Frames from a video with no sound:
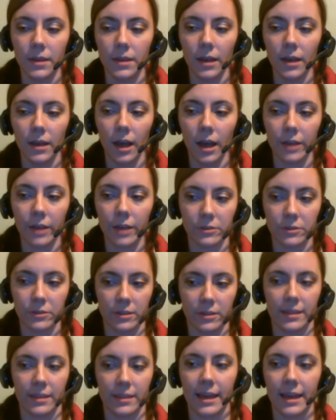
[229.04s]
other
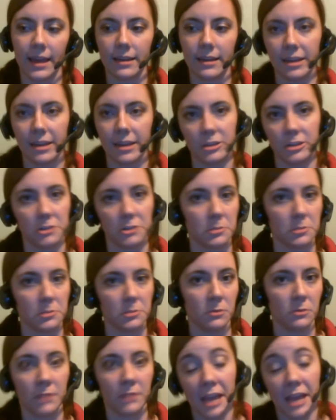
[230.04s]
than that, I just
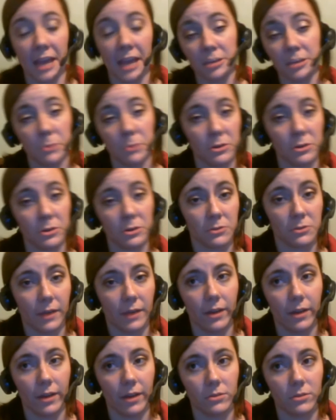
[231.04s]
move the cast bars
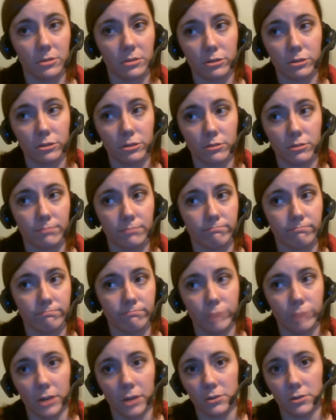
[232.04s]
around,
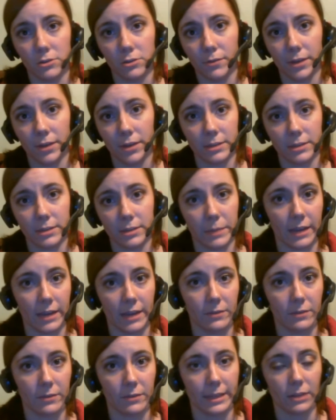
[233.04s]
change the font to make
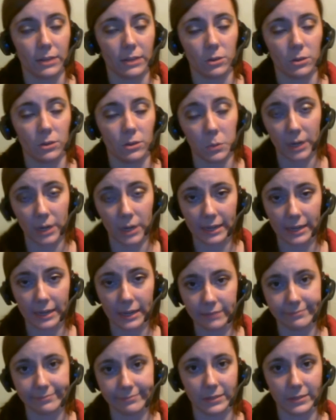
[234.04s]
everything look pretty
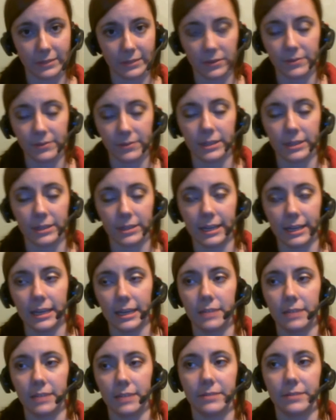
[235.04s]
if I feel like
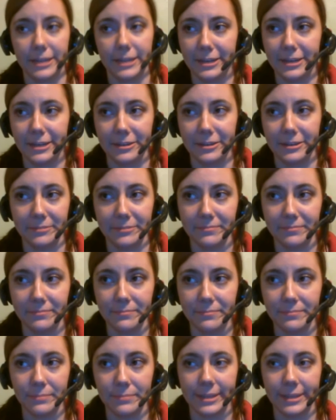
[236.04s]
it.
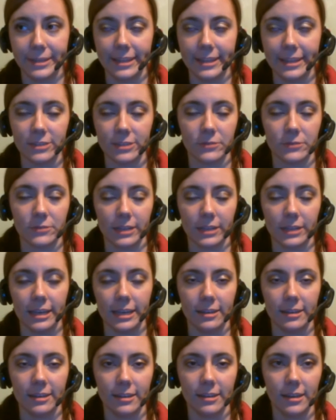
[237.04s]
But that's
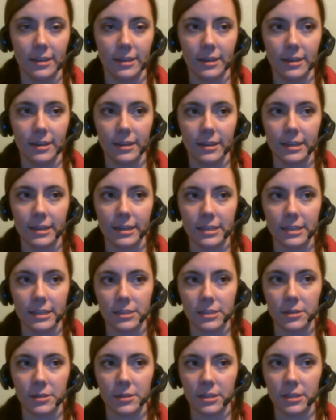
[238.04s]
really it's
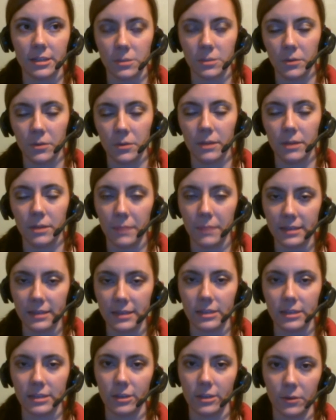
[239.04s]
a pretty
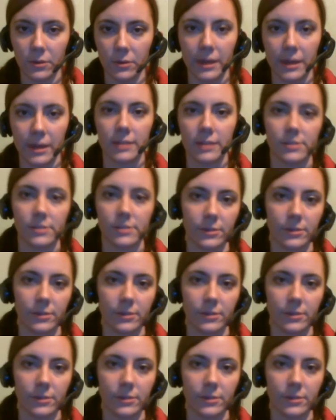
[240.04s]
basic UI, so.